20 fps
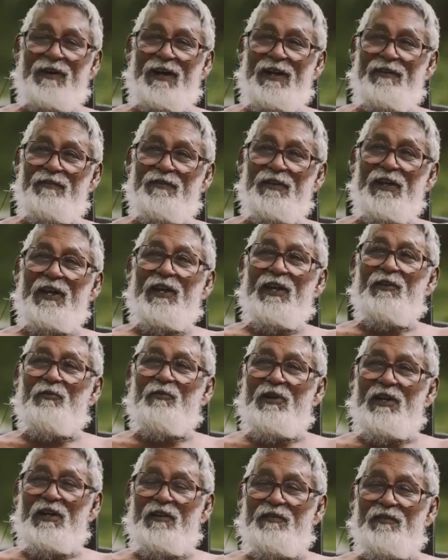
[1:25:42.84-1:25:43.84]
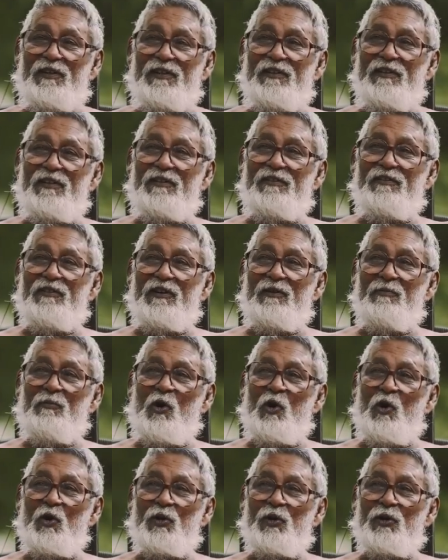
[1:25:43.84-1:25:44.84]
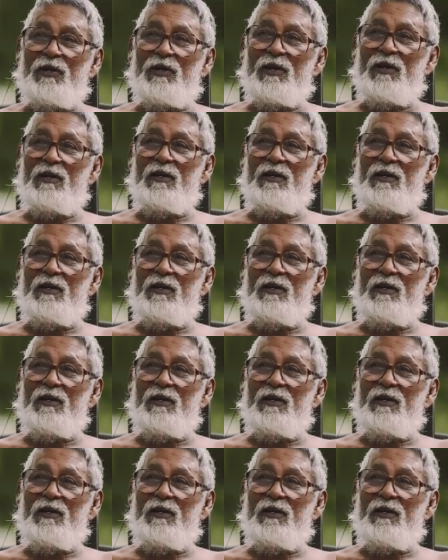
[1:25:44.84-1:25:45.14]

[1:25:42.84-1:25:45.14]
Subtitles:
or 5, we lived in this remote